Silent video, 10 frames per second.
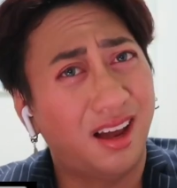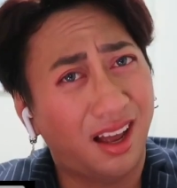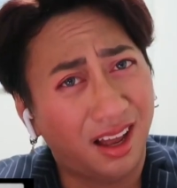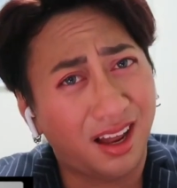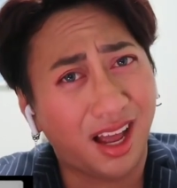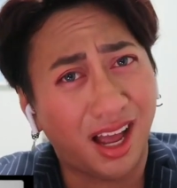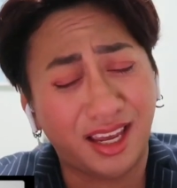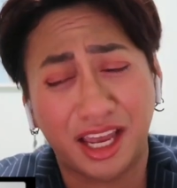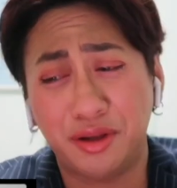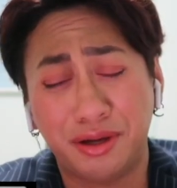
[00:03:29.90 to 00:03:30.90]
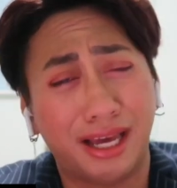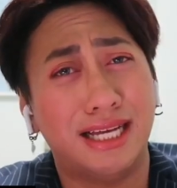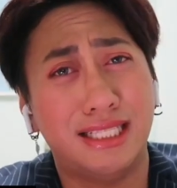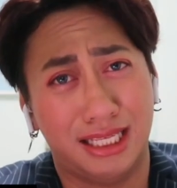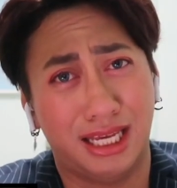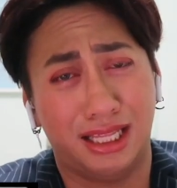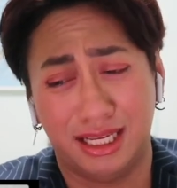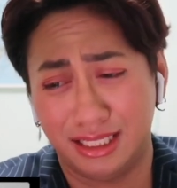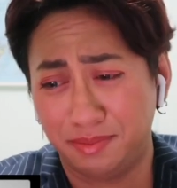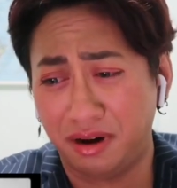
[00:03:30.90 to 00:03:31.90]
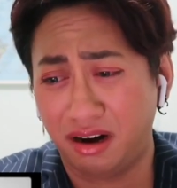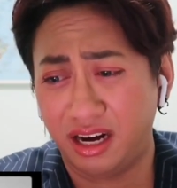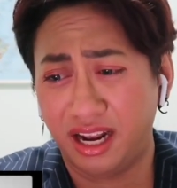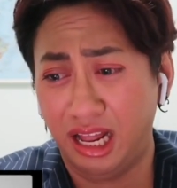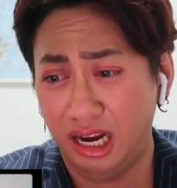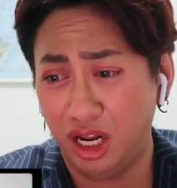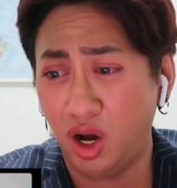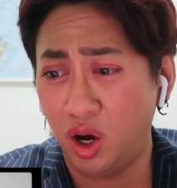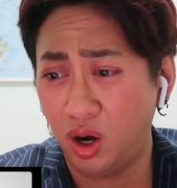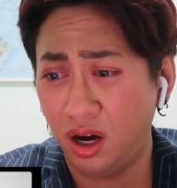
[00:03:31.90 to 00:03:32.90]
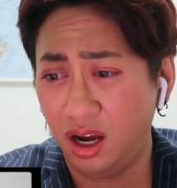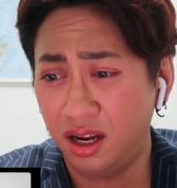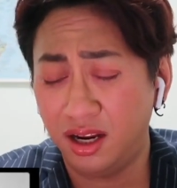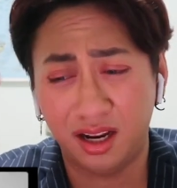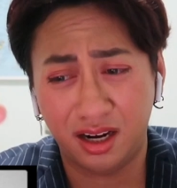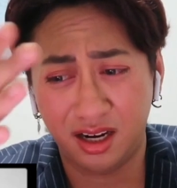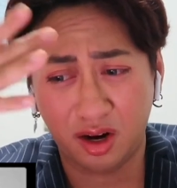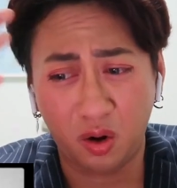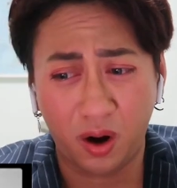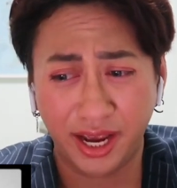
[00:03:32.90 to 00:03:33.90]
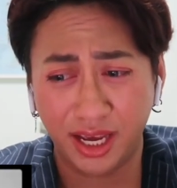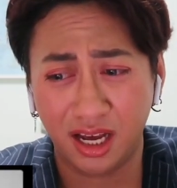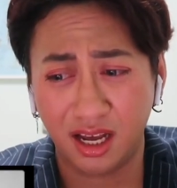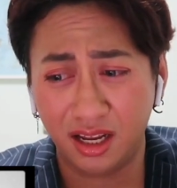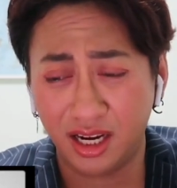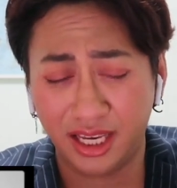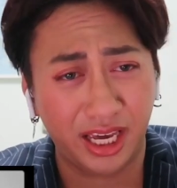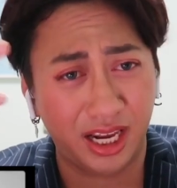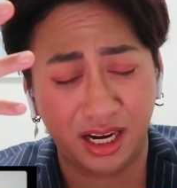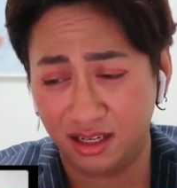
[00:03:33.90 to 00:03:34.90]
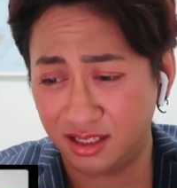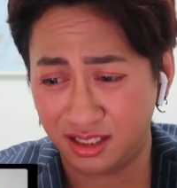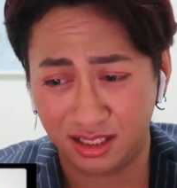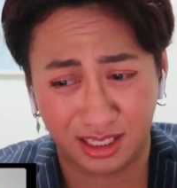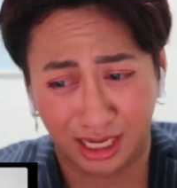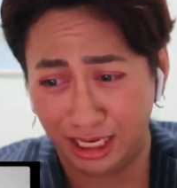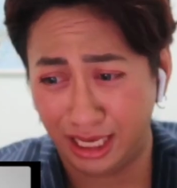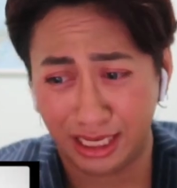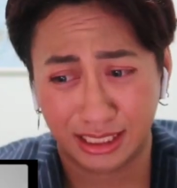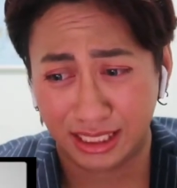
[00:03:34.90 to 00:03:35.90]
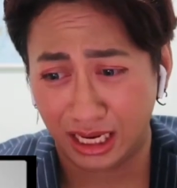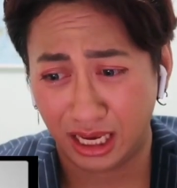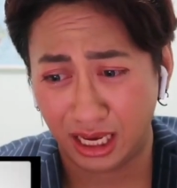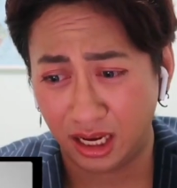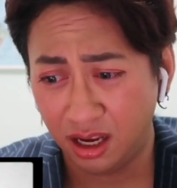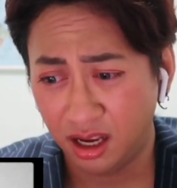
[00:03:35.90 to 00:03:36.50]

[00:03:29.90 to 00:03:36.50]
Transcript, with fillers: up. Wake Can you guys hear this part? Hello? The choir, the kids, the kids singing.